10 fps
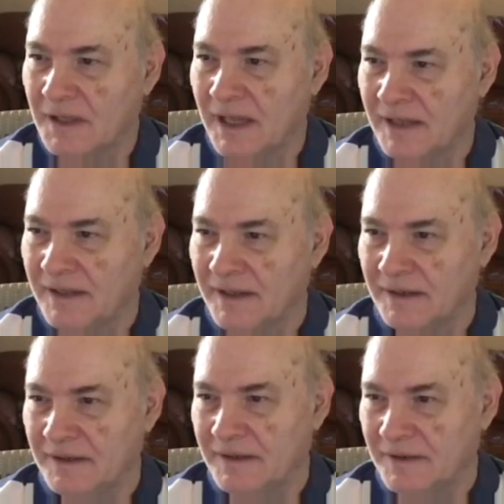and
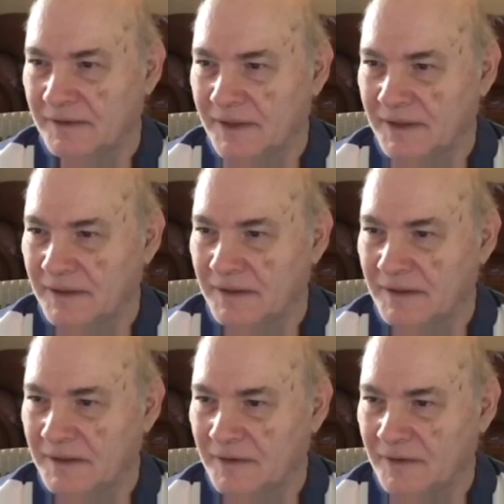then
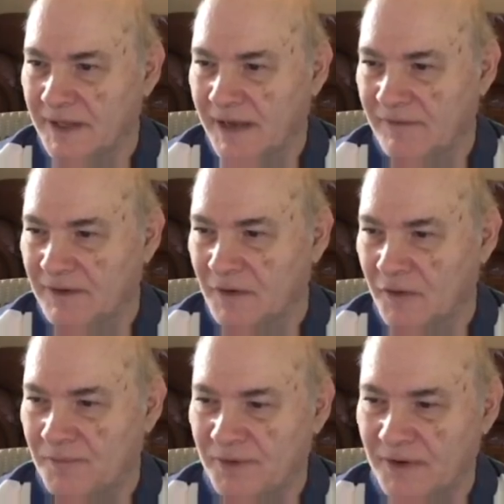they have a
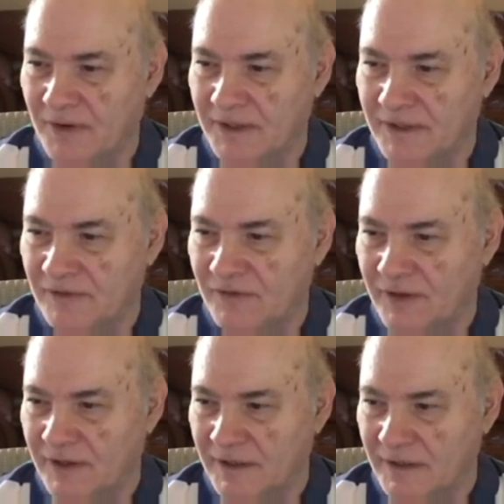notebook on each
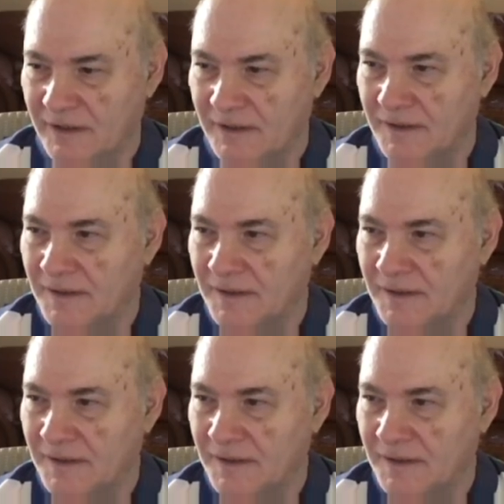thing, and